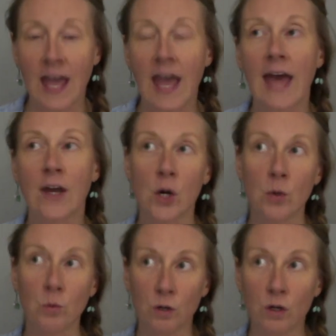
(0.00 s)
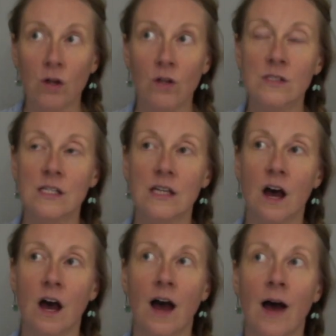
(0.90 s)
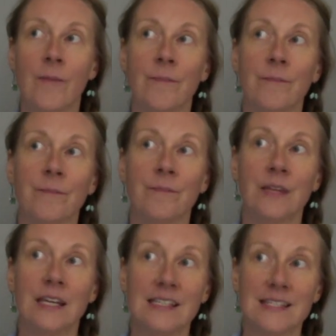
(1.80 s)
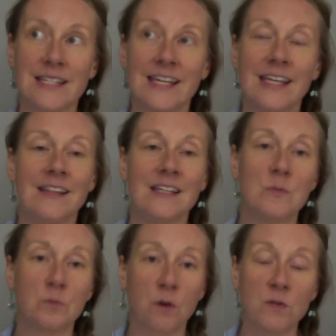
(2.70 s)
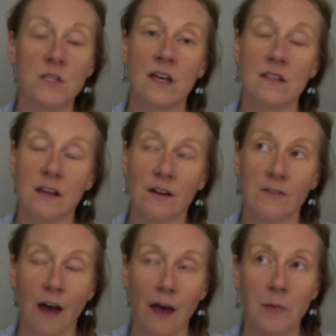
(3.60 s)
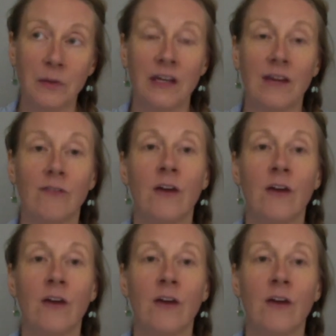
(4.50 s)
and our world um, is in this process of, I believe,